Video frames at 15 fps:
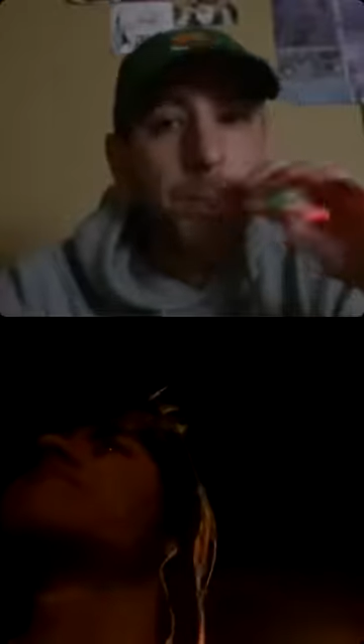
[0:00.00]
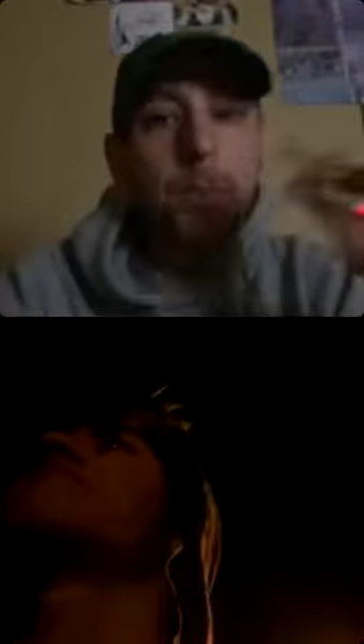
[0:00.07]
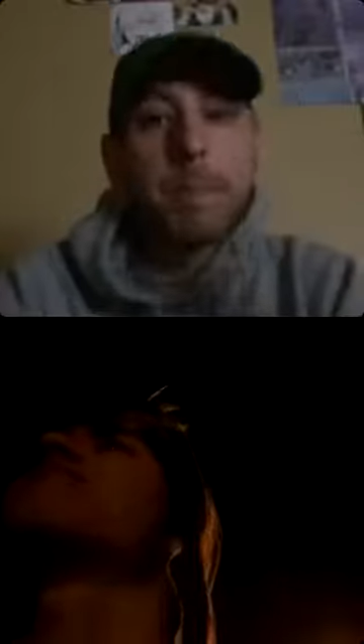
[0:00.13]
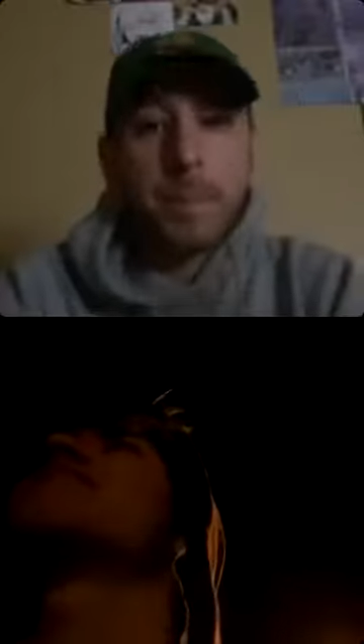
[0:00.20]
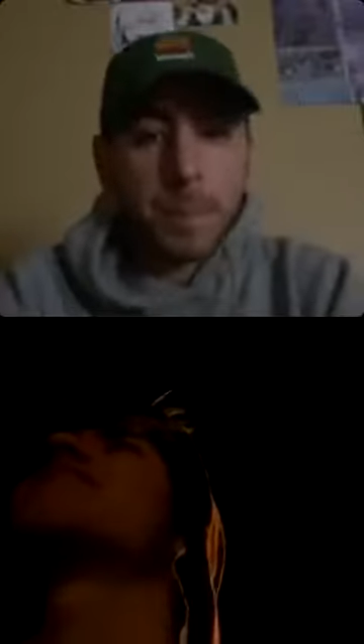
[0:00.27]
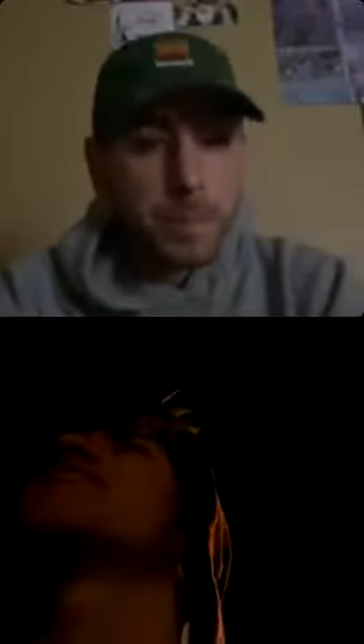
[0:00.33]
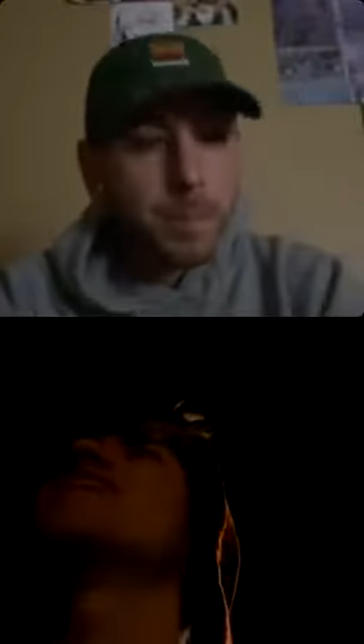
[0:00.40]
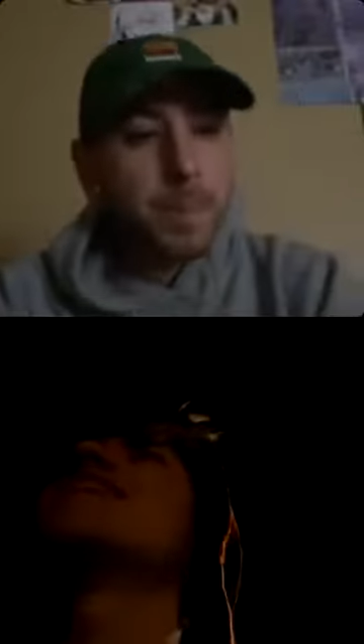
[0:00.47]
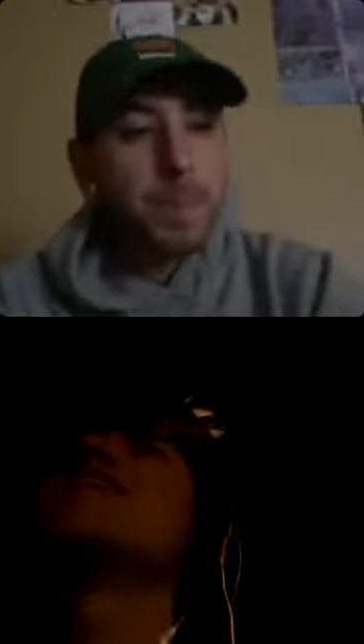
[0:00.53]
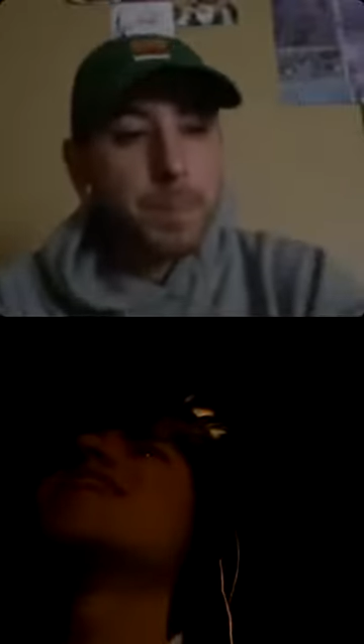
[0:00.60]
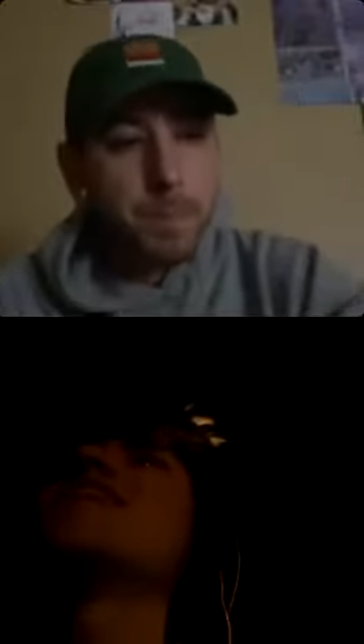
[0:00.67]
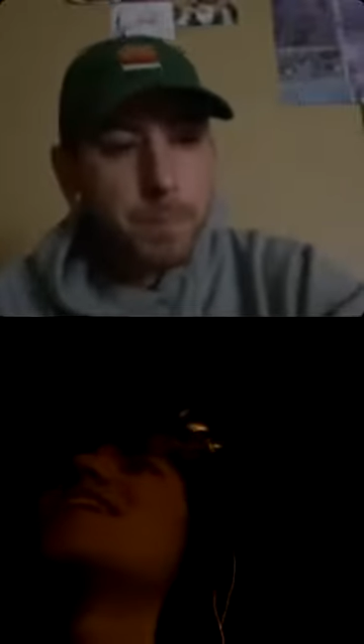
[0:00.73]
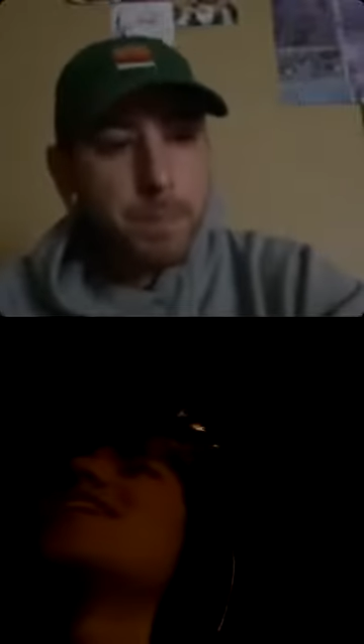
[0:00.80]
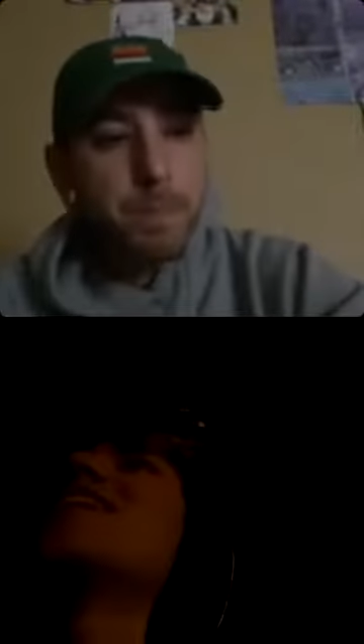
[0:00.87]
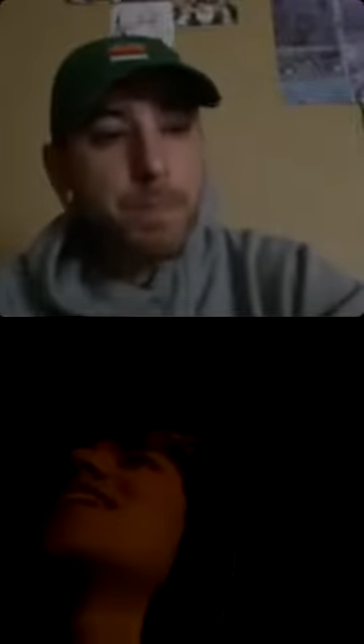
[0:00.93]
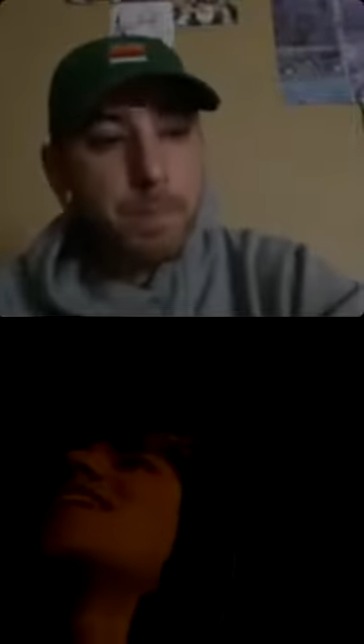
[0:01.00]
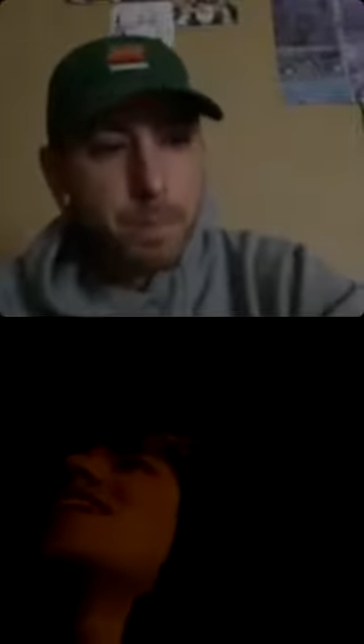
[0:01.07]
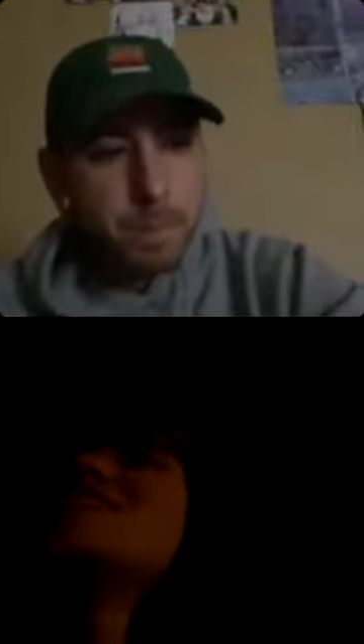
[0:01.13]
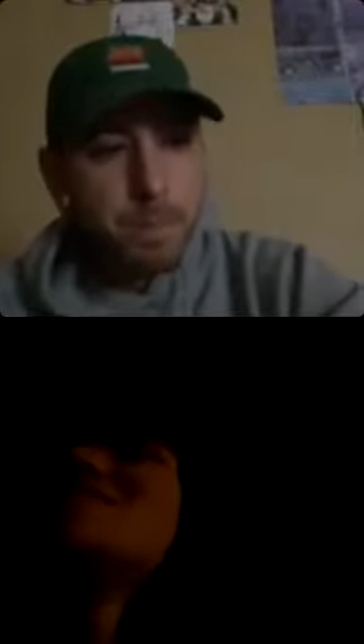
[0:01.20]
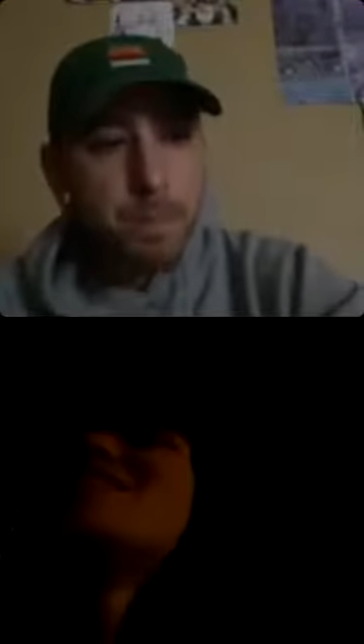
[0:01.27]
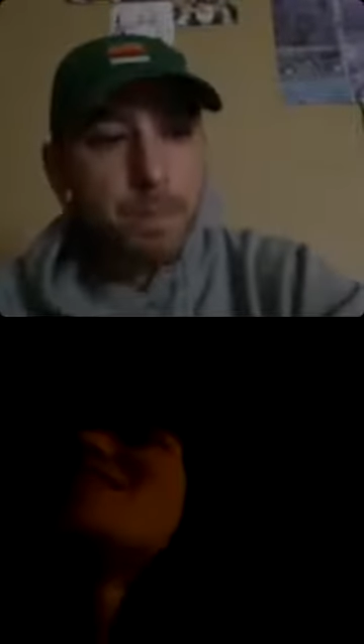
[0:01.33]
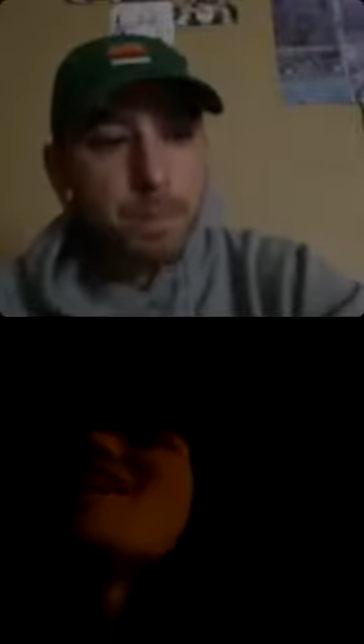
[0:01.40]
mm.
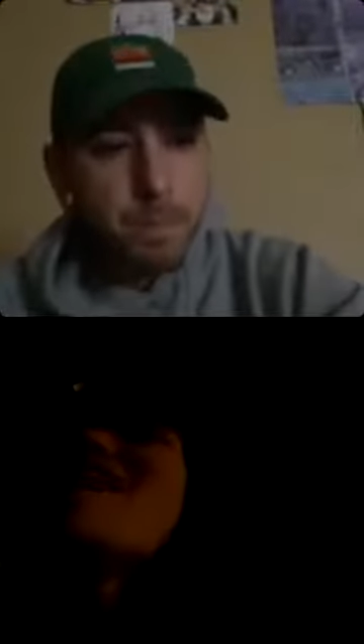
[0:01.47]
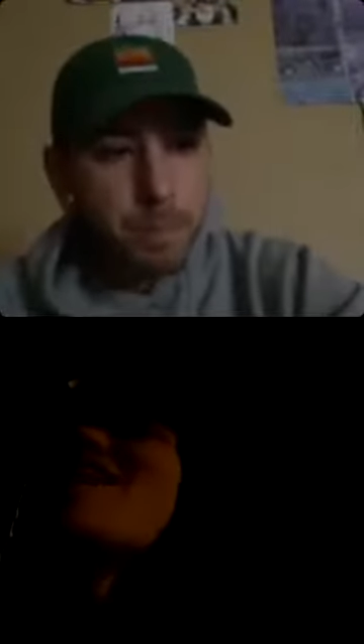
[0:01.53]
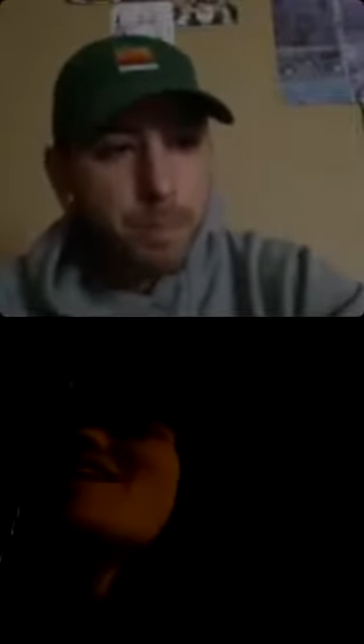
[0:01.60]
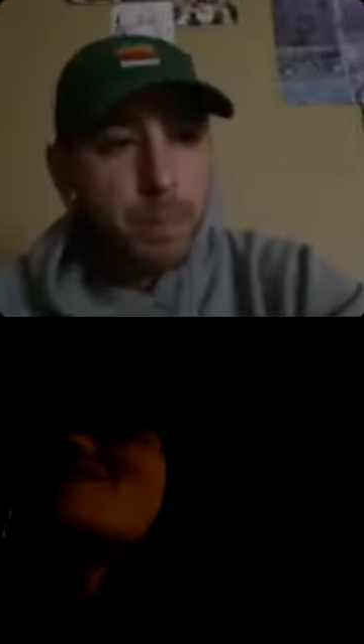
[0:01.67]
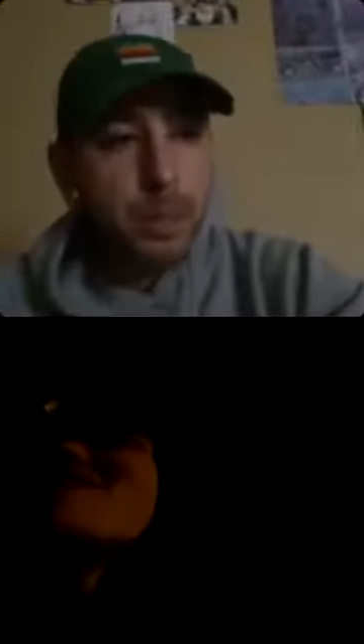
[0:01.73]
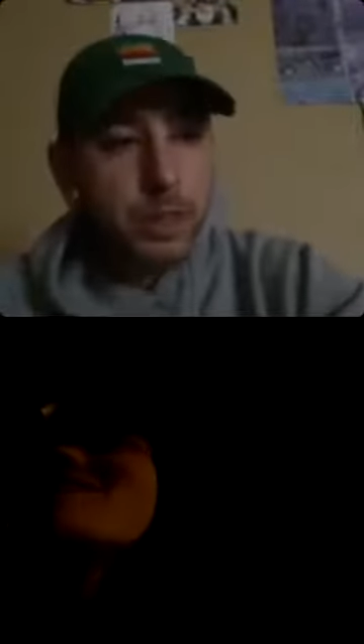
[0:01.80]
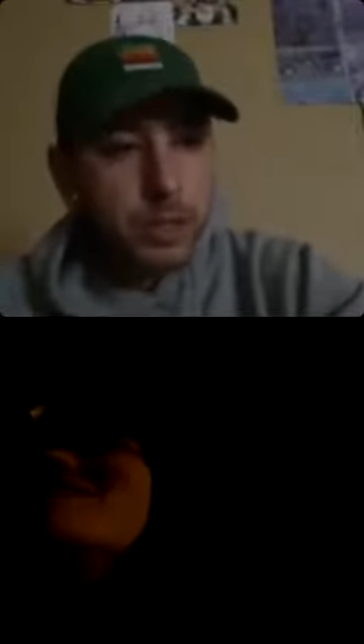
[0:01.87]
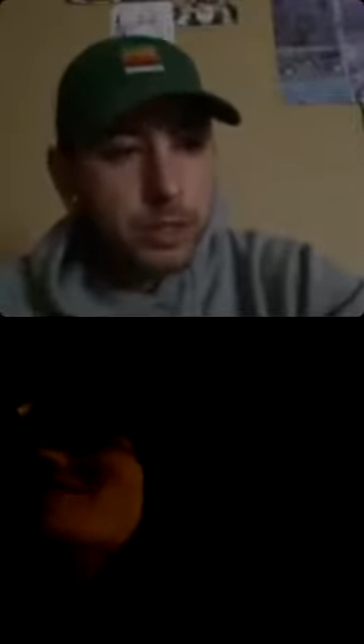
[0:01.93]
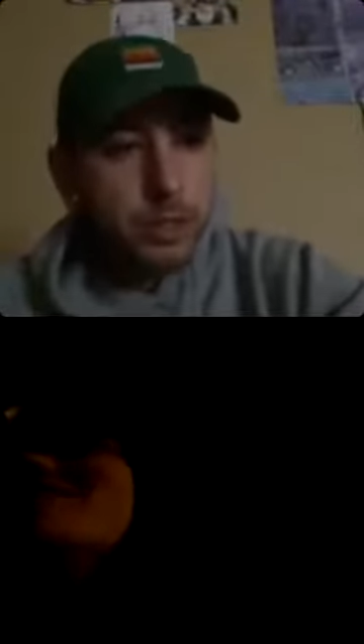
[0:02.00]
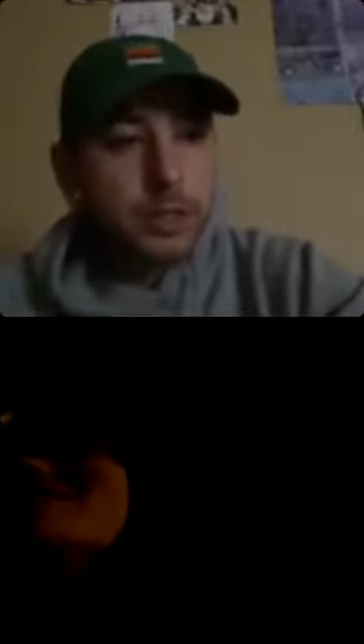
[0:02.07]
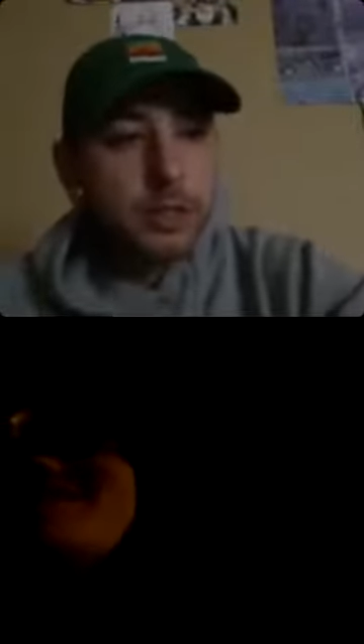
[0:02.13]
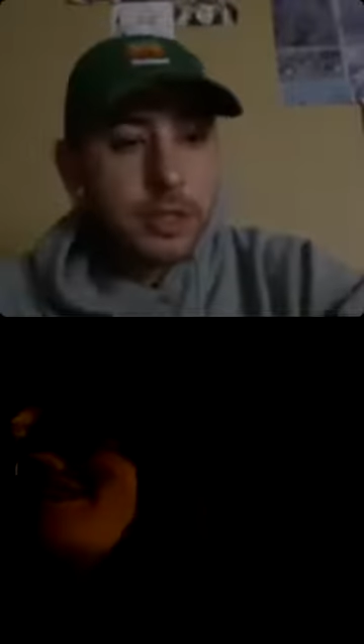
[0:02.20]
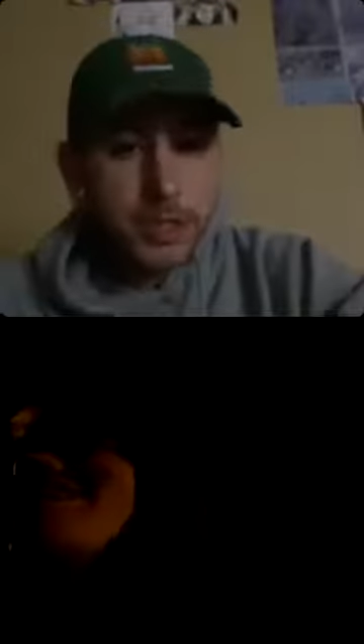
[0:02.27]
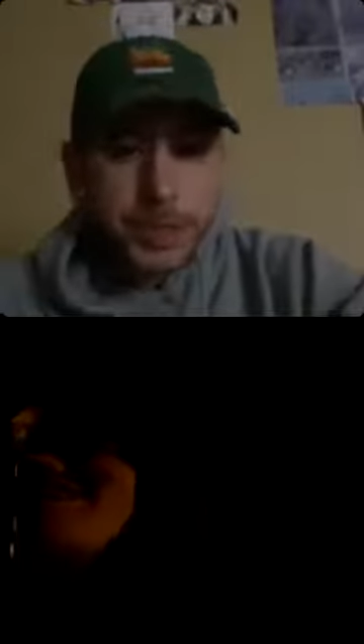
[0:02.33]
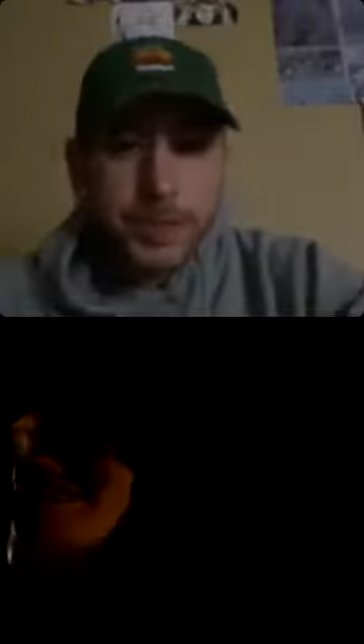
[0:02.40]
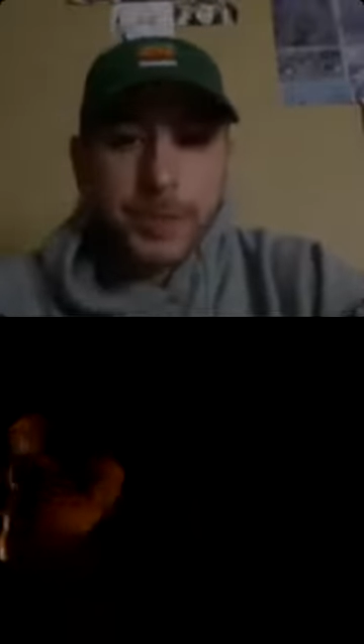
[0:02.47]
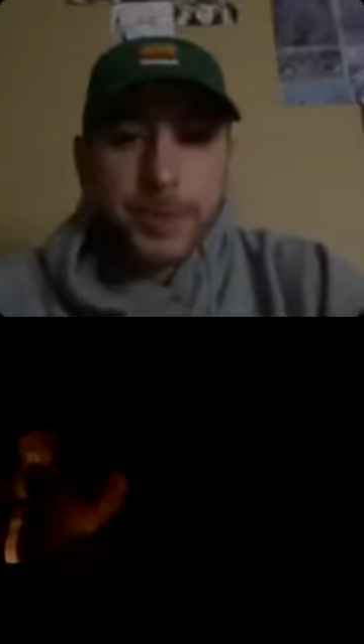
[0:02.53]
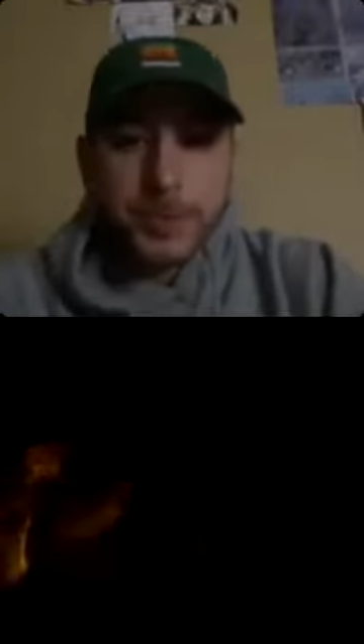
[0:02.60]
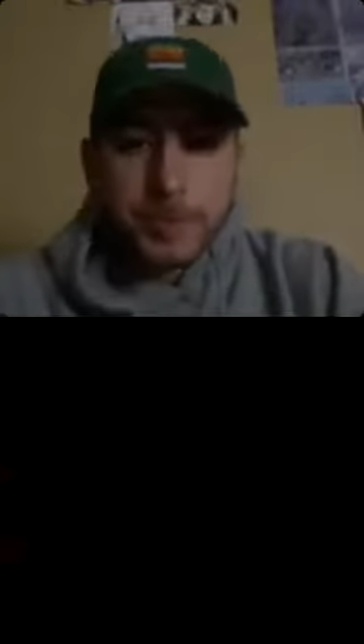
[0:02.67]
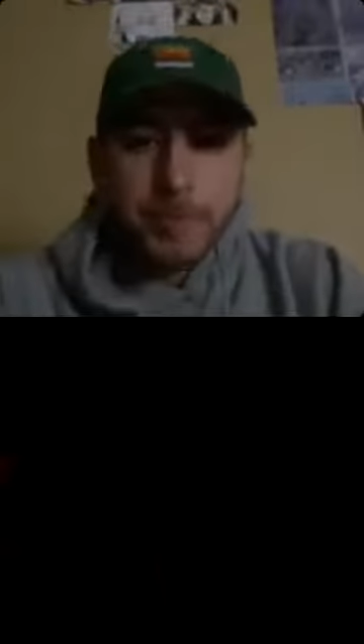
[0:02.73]
static. It's at like a.